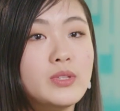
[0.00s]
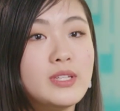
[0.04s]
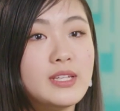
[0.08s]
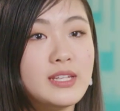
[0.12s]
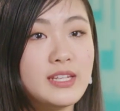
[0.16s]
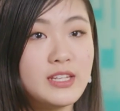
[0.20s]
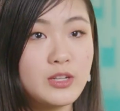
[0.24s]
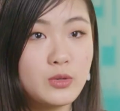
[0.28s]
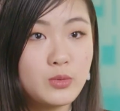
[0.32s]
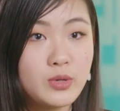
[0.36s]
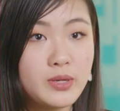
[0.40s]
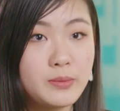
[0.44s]

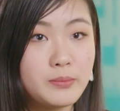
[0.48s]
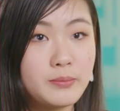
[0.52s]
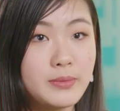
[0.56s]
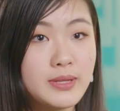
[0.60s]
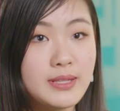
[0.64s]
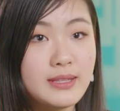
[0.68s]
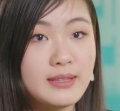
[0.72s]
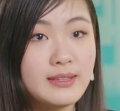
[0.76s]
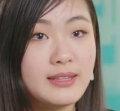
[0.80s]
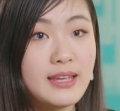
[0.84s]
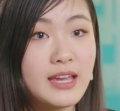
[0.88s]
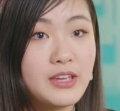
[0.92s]
the
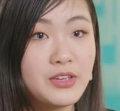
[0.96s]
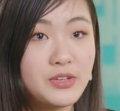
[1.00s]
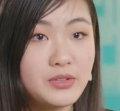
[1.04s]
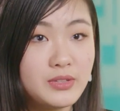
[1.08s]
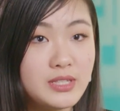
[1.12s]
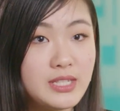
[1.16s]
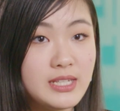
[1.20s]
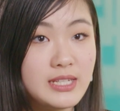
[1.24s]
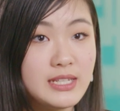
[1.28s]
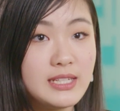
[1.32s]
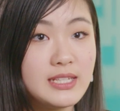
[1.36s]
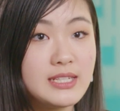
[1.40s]
equipment that
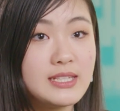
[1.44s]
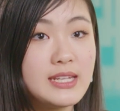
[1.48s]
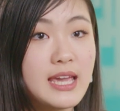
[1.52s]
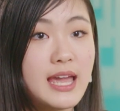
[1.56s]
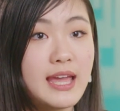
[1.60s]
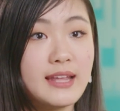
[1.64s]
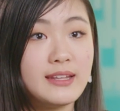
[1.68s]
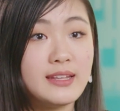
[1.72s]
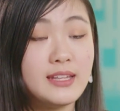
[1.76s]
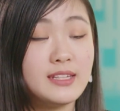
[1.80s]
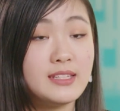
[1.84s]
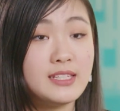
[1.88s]
you need,
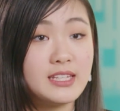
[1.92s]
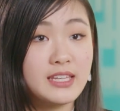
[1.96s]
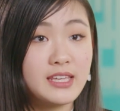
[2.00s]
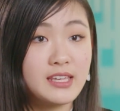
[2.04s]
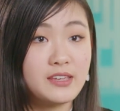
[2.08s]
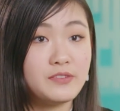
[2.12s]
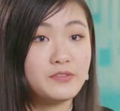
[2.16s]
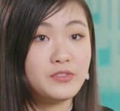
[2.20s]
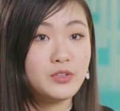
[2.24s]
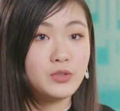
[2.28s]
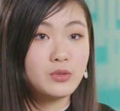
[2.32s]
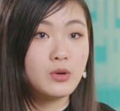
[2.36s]
and then they
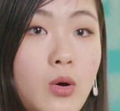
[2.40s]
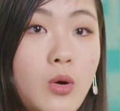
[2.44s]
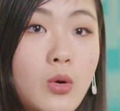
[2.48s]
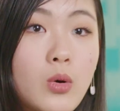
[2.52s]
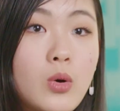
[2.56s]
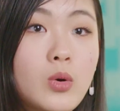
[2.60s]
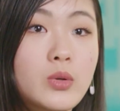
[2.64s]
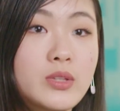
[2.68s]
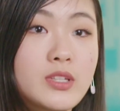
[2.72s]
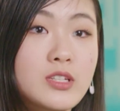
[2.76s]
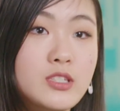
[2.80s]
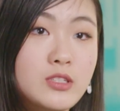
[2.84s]
give you
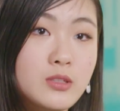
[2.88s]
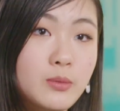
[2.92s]
all the